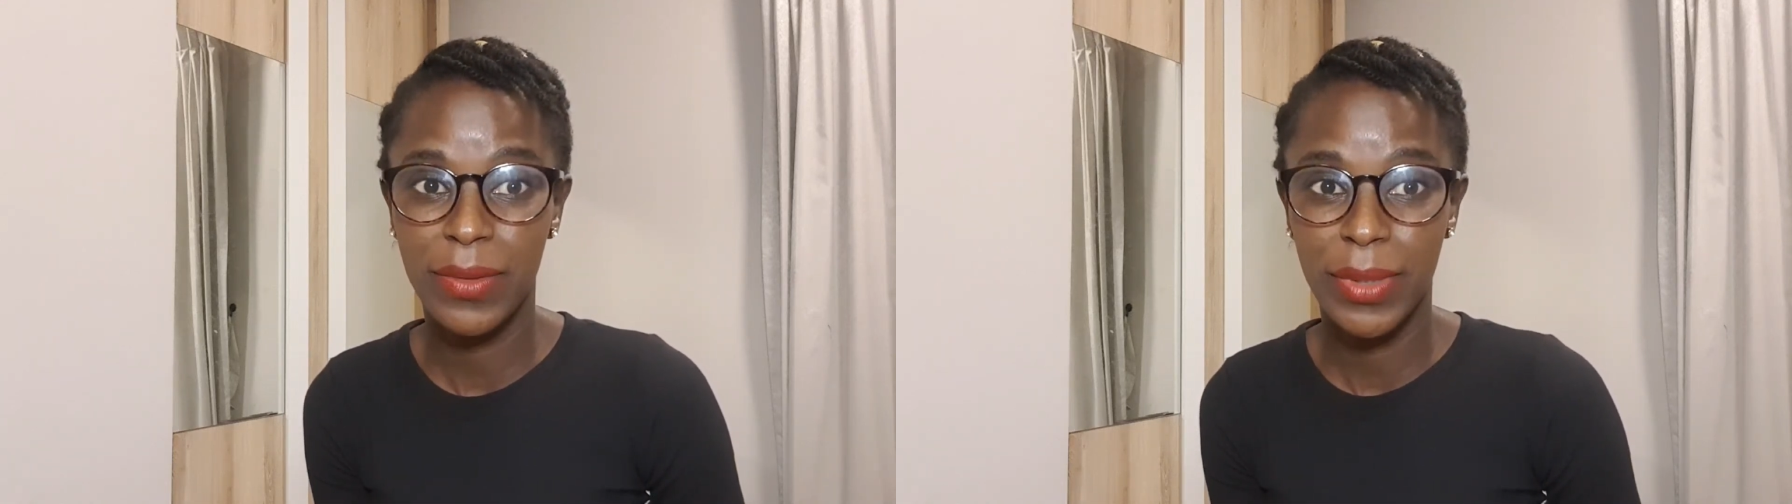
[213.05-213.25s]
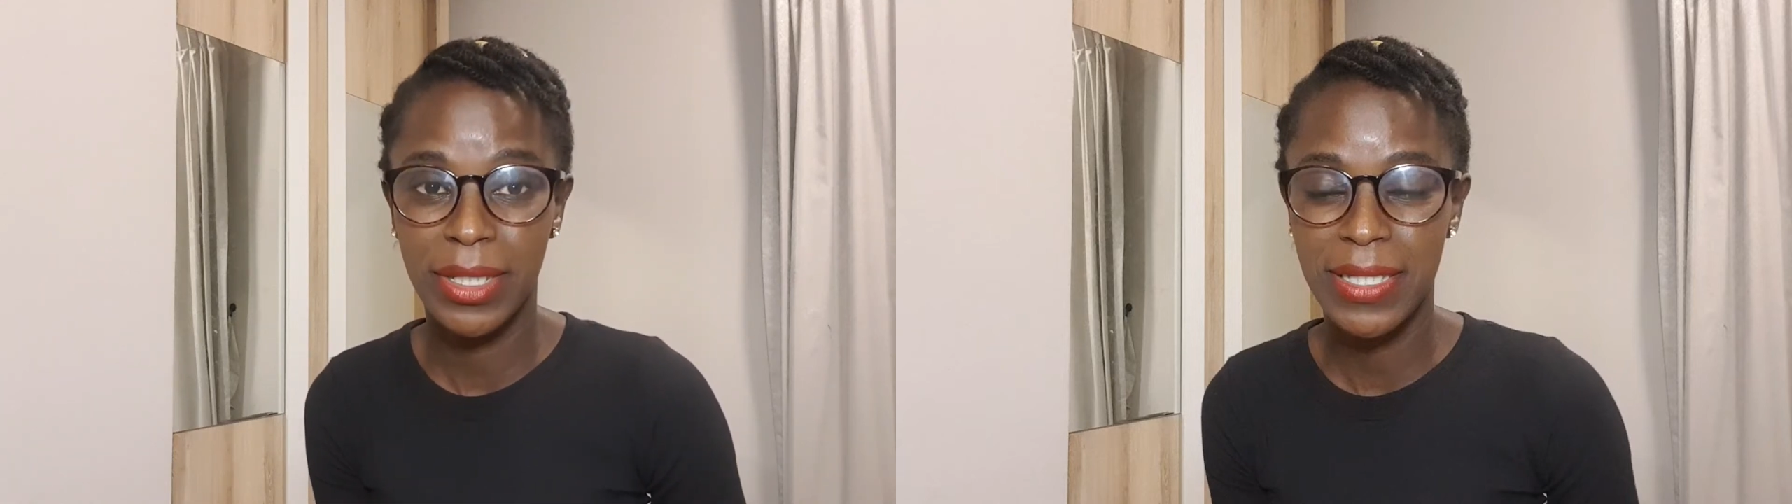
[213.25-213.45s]

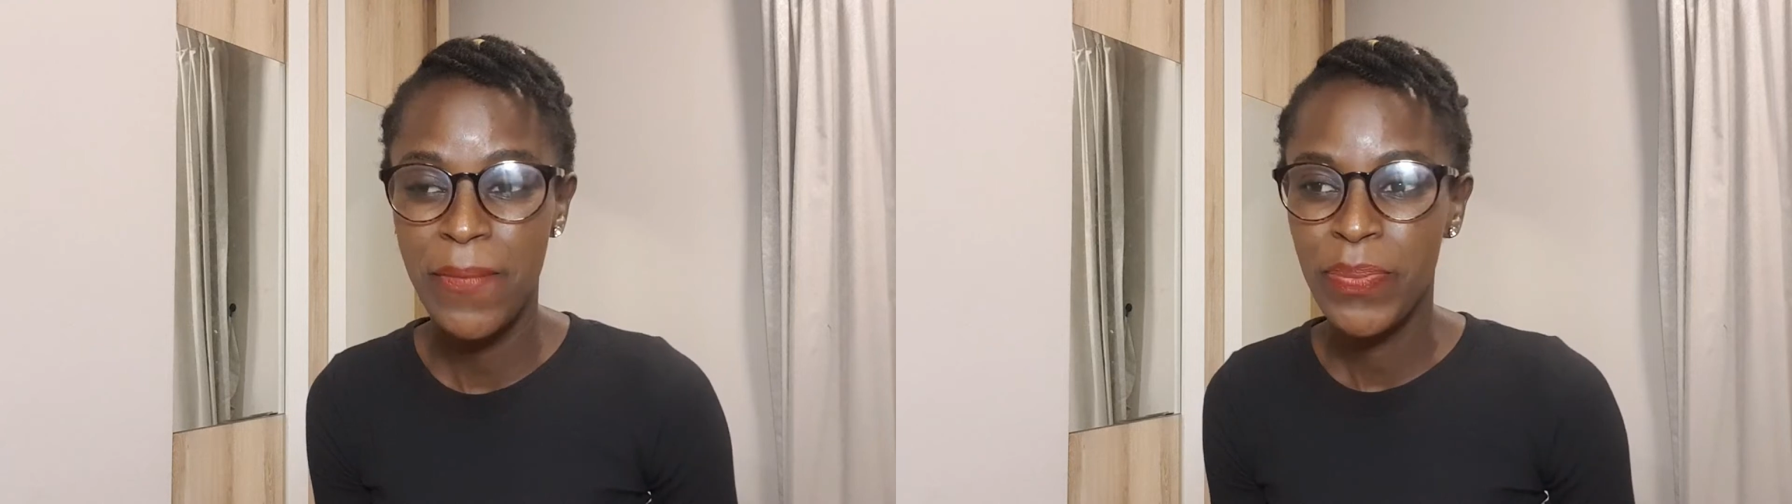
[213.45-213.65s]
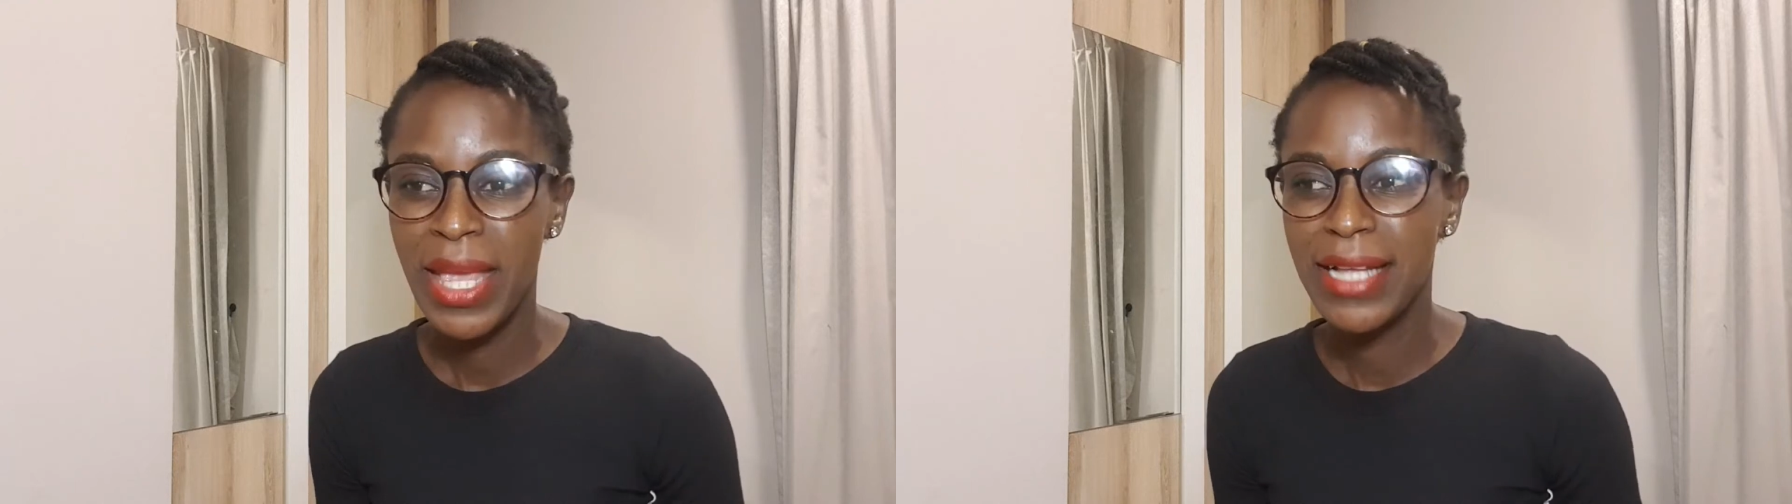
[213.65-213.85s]
world.
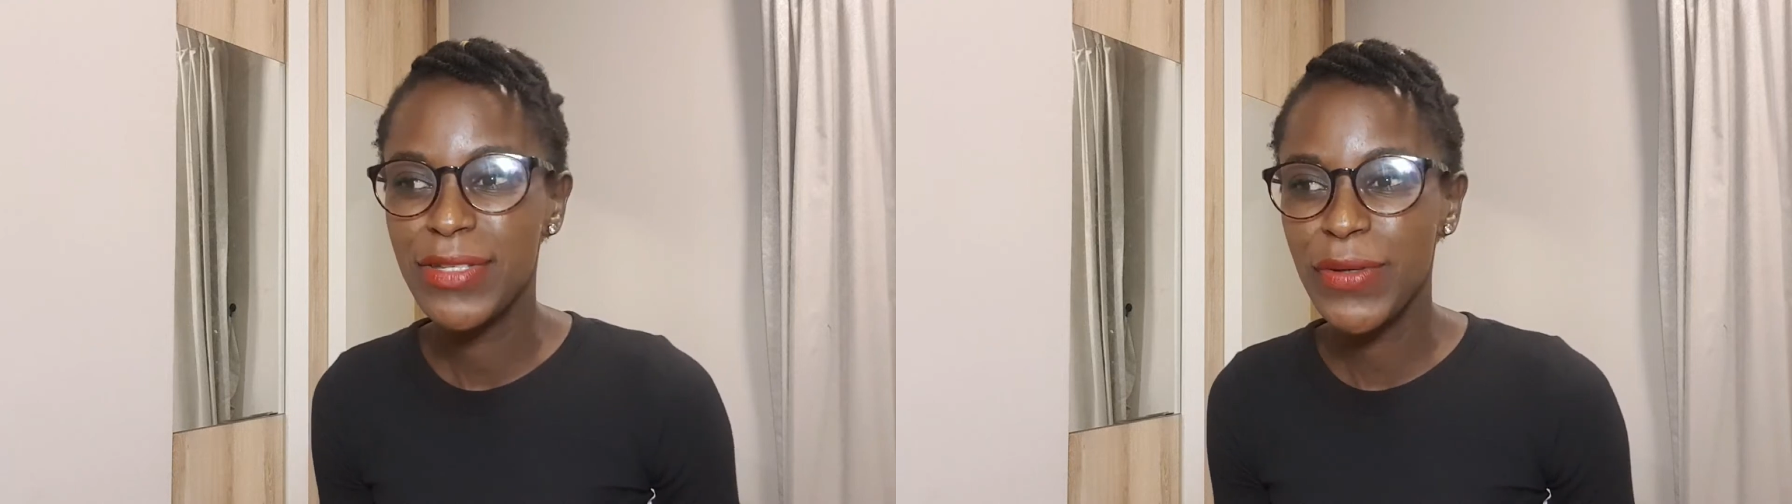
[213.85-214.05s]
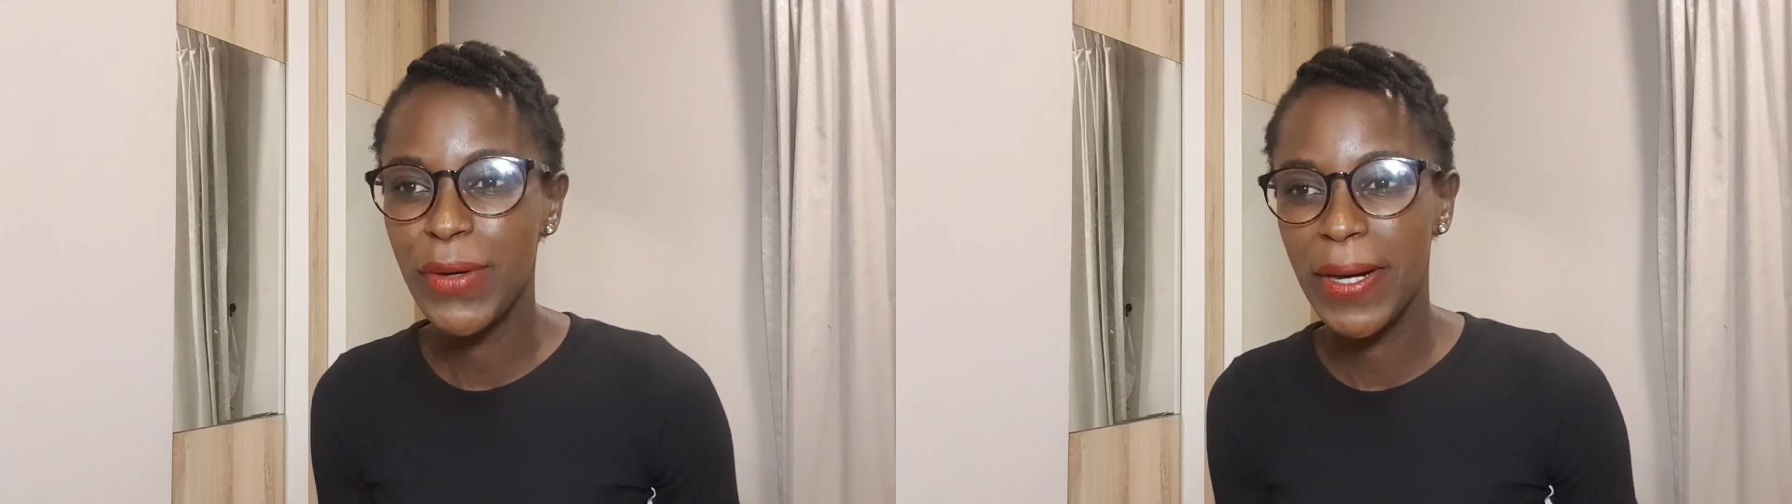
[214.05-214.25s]
And
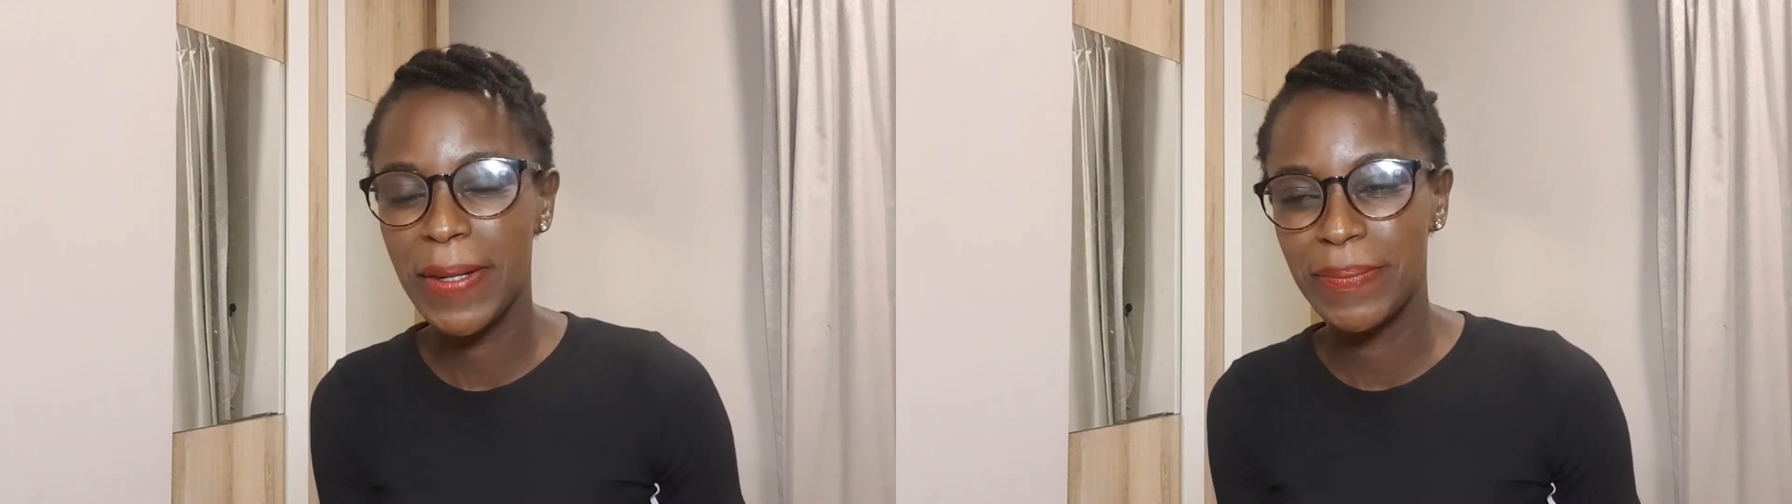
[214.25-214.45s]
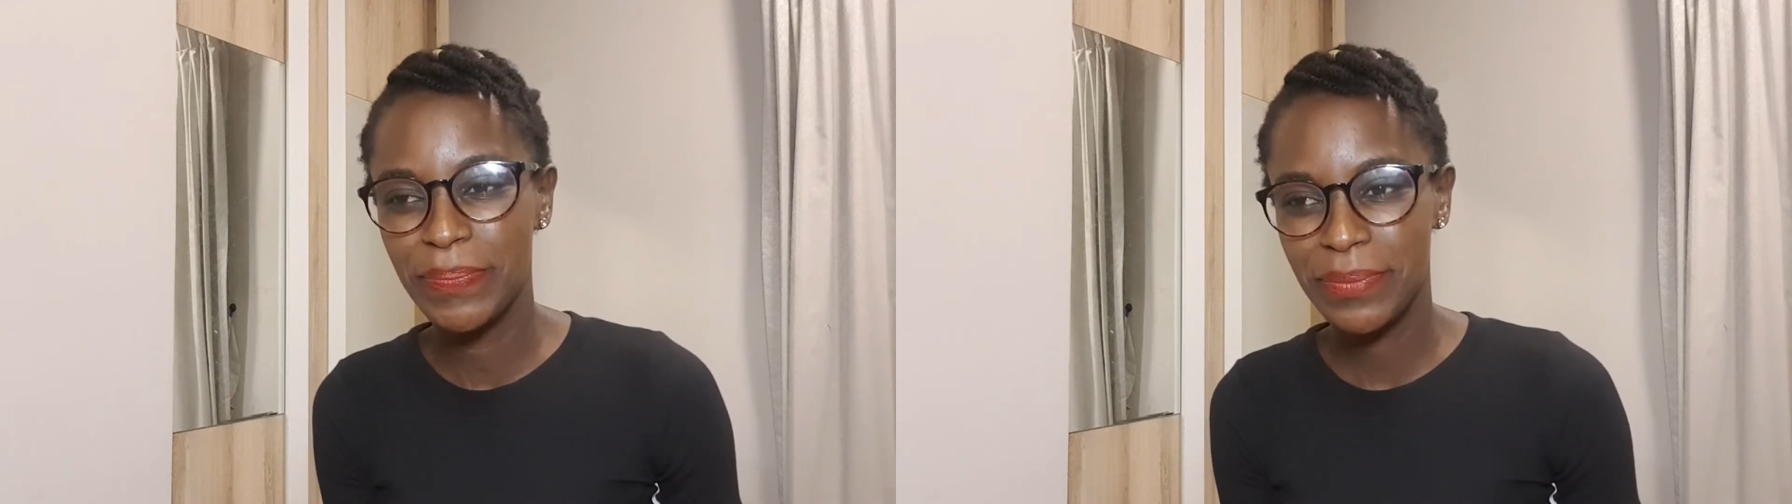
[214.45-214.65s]

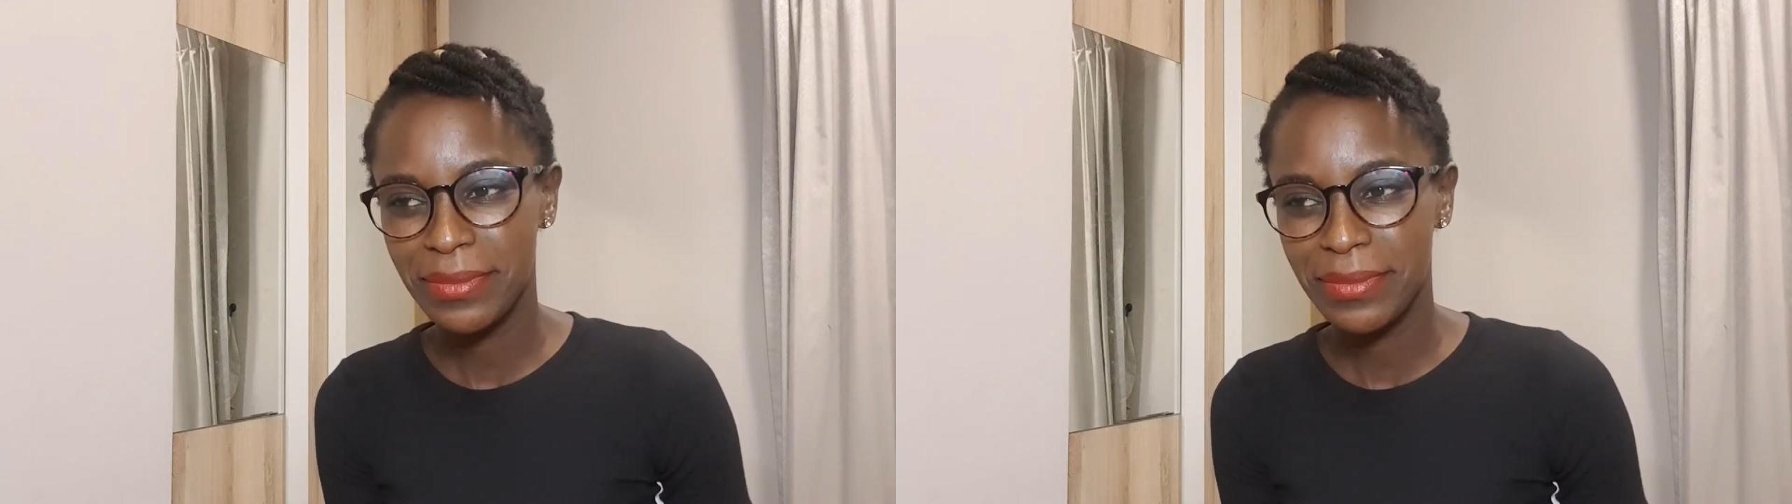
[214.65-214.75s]
so